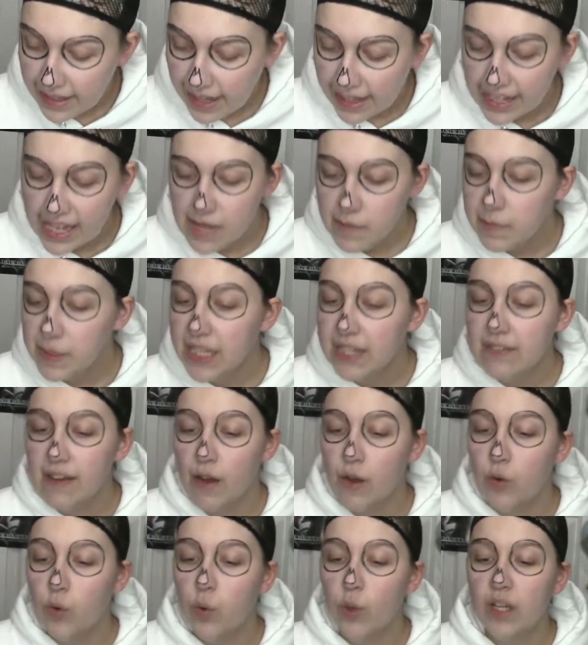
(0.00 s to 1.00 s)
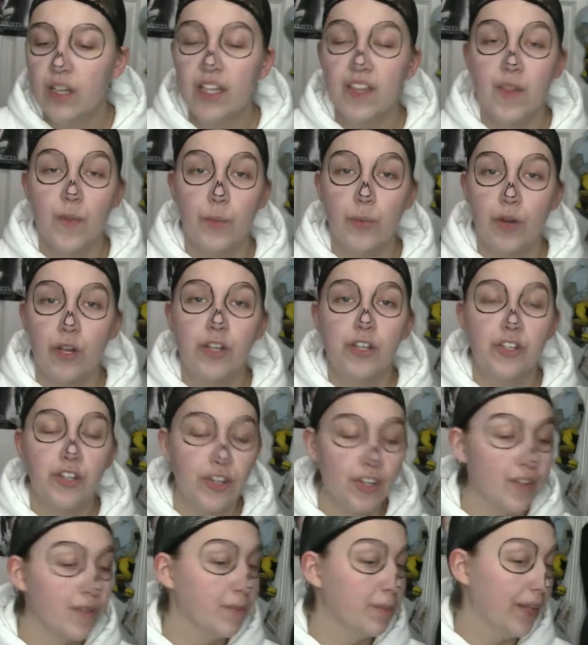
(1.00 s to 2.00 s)
I can't believe how quickly the brush
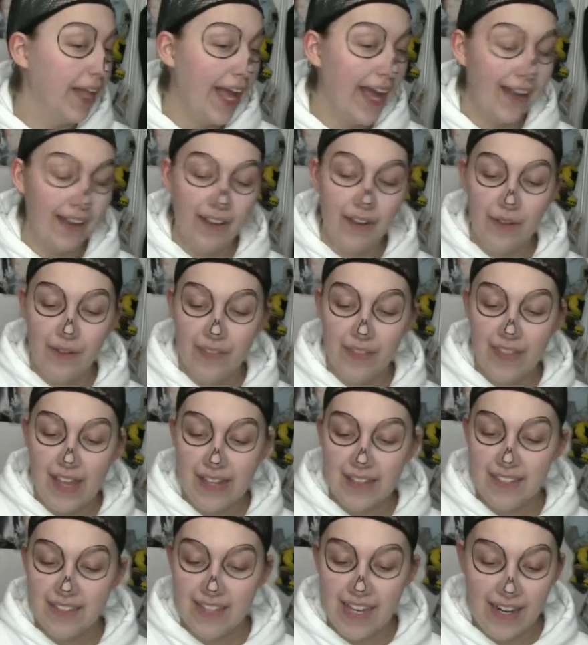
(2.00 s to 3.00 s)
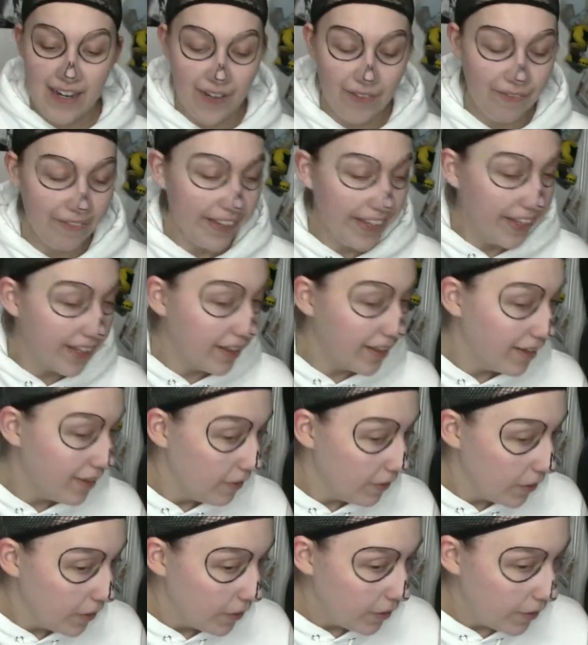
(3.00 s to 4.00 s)
turned black. That's terrifying.
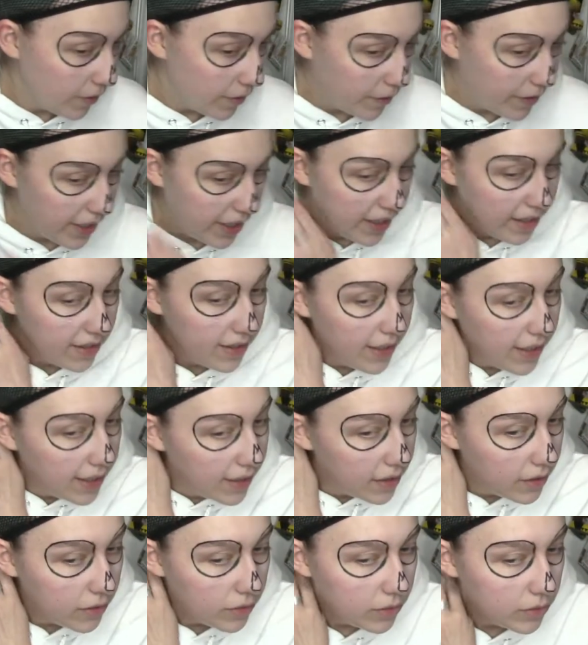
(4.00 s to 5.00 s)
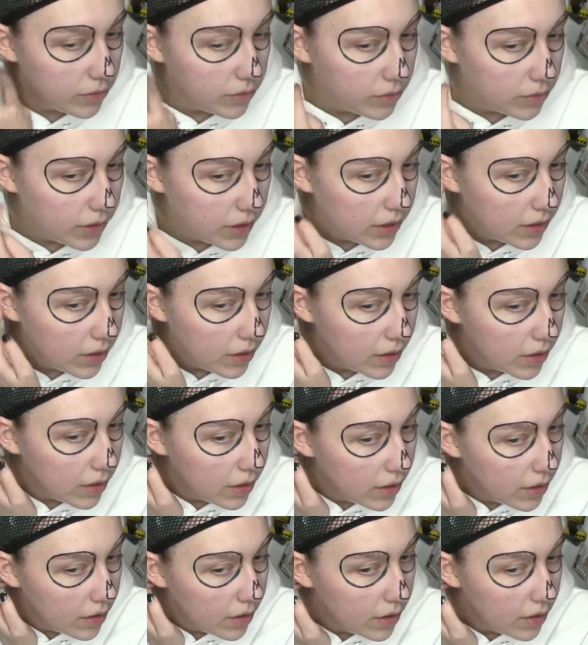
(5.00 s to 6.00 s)
Okay, now
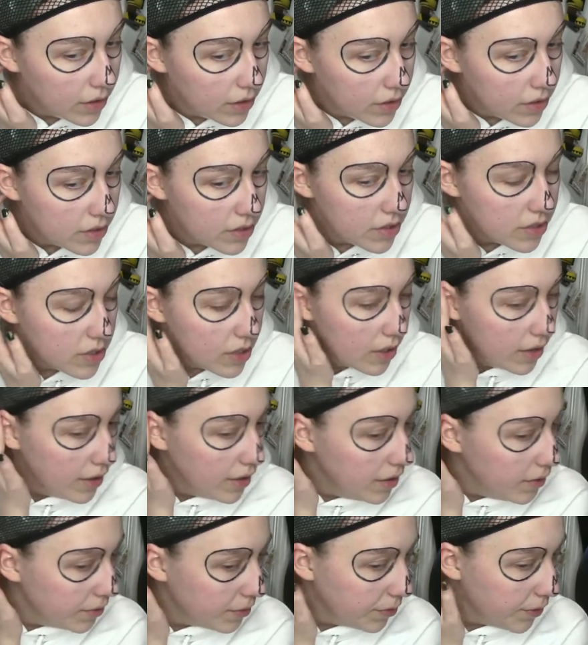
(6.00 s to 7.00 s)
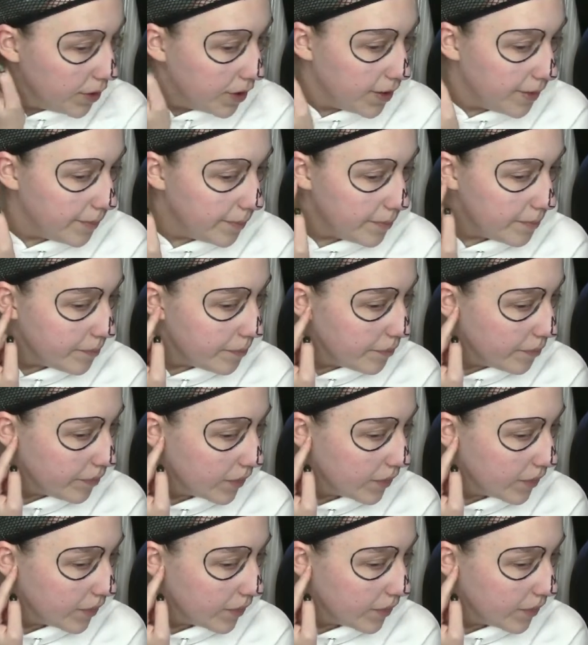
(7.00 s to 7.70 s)
starting from...